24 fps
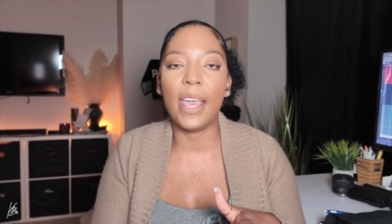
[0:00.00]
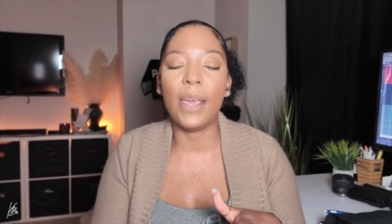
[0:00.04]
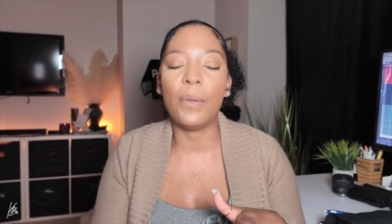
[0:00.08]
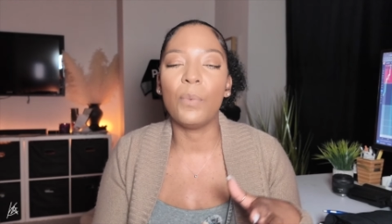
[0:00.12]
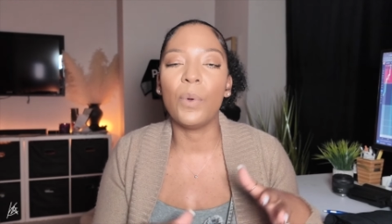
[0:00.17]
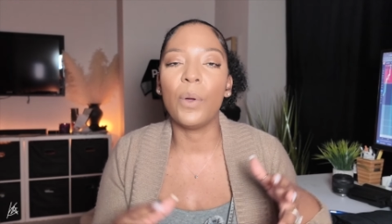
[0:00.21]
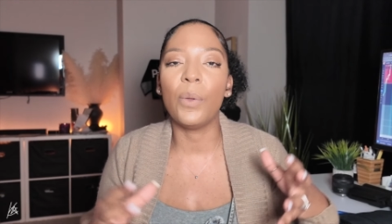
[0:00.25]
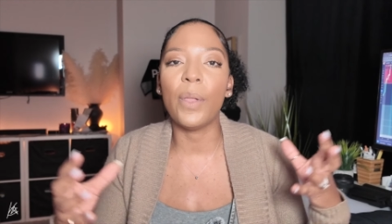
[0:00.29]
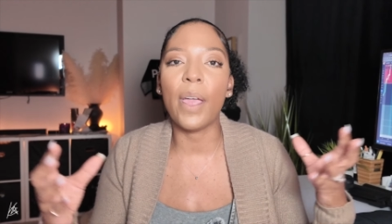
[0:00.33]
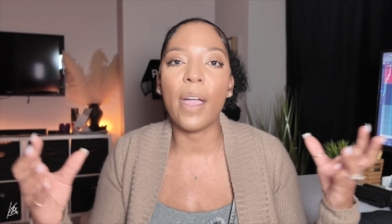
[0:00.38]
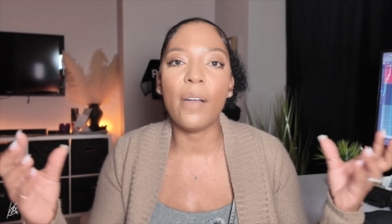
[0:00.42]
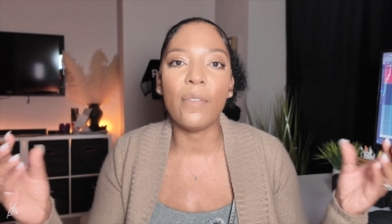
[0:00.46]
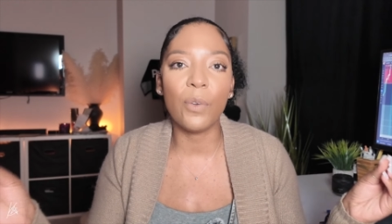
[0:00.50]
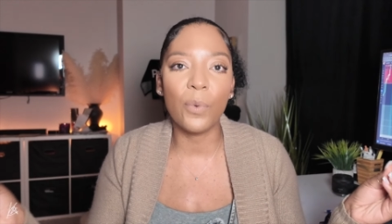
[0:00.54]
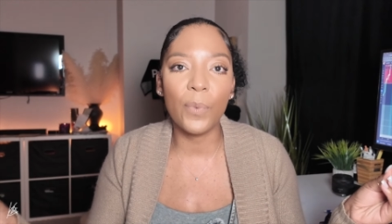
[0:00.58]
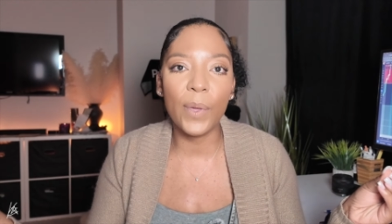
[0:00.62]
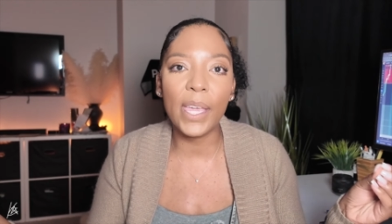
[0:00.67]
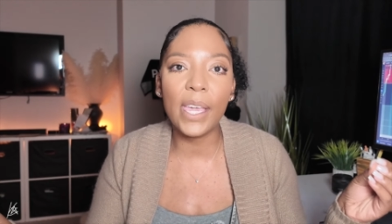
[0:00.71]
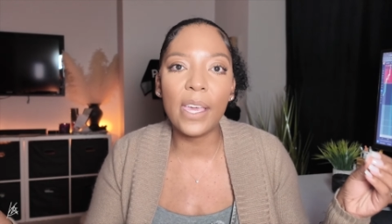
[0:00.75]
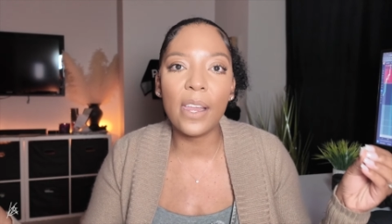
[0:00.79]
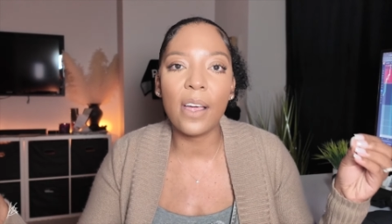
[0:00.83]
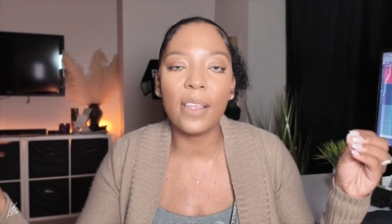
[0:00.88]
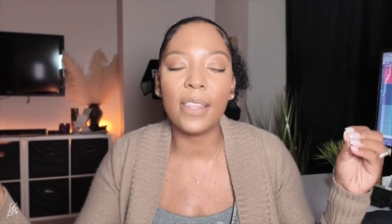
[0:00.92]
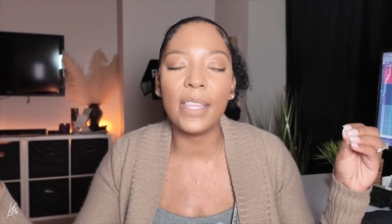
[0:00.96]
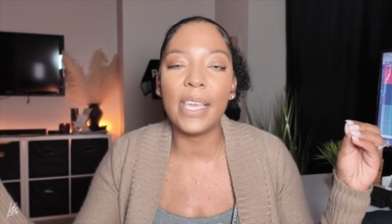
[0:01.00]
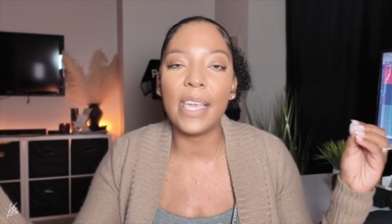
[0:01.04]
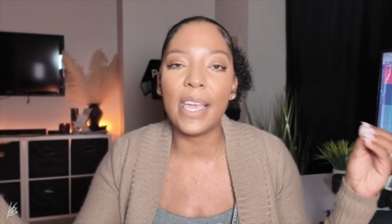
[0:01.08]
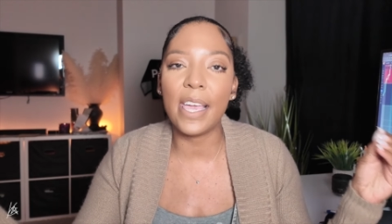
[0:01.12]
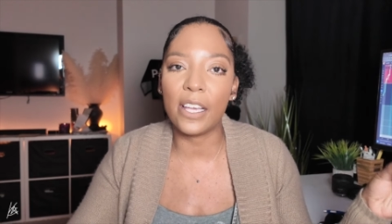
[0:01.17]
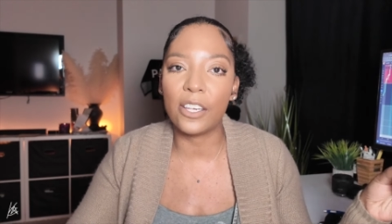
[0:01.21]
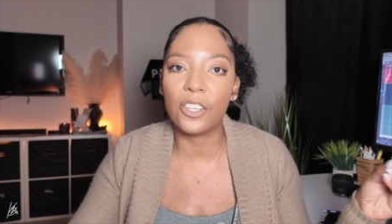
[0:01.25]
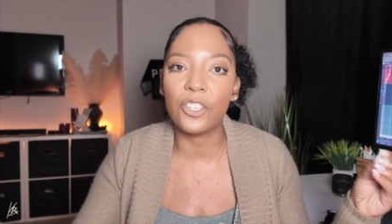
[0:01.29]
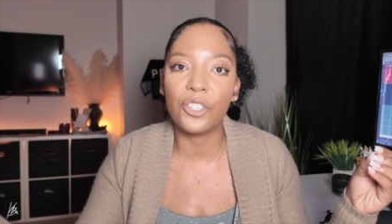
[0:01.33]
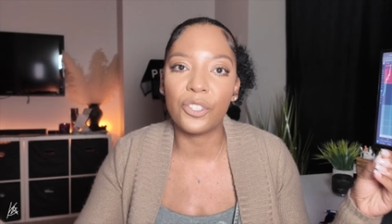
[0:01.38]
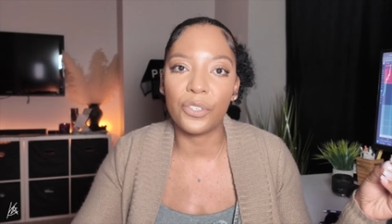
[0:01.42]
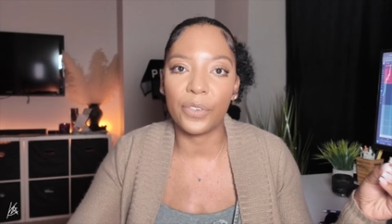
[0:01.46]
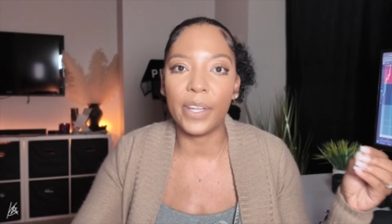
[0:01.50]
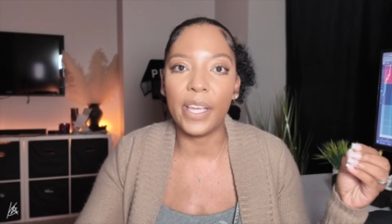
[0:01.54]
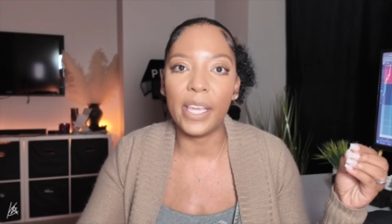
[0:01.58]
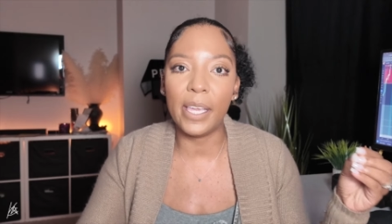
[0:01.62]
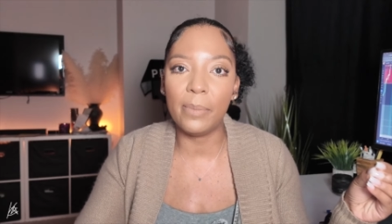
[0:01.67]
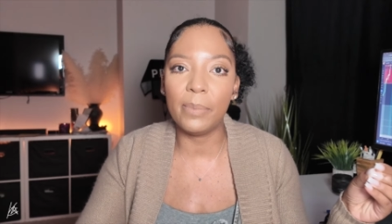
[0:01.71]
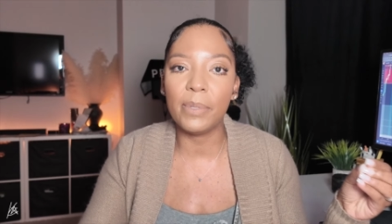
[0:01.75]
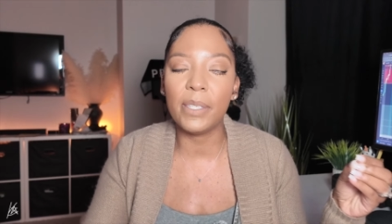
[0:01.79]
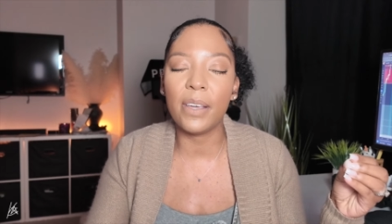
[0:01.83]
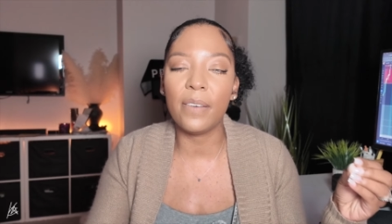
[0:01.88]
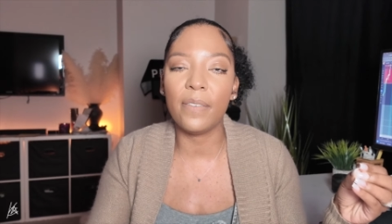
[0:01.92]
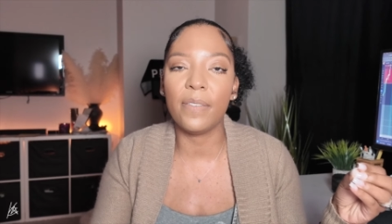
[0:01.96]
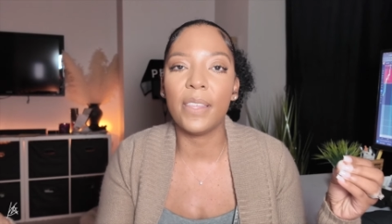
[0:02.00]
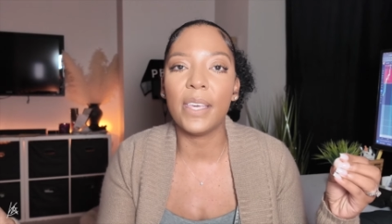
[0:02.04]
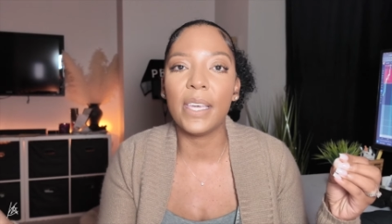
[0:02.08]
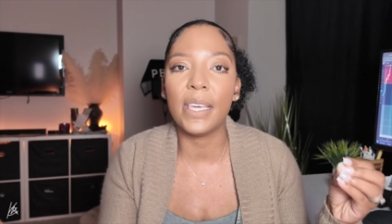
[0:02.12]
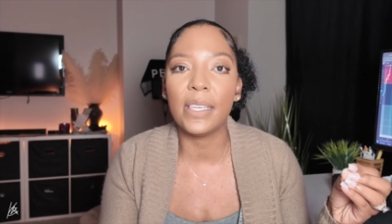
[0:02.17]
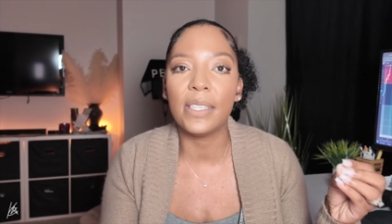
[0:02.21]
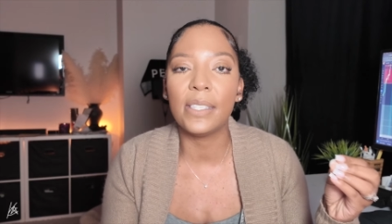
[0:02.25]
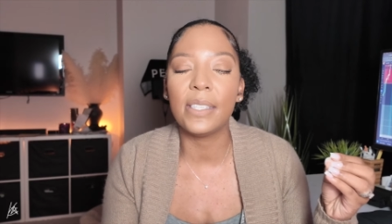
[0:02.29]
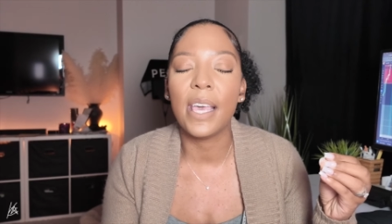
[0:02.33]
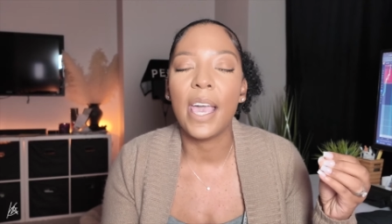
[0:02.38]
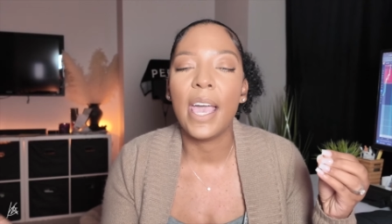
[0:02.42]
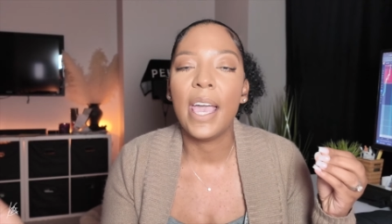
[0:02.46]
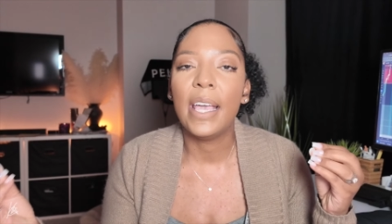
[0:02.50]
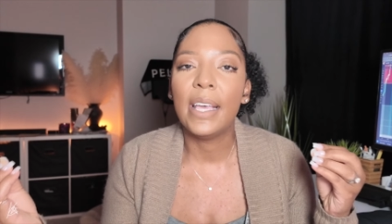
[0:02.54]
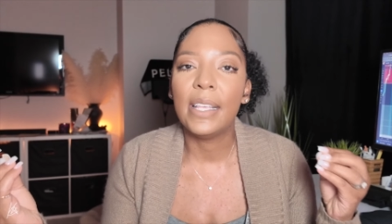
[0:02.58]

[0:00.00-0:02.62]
And whenever we get on the extremes of this,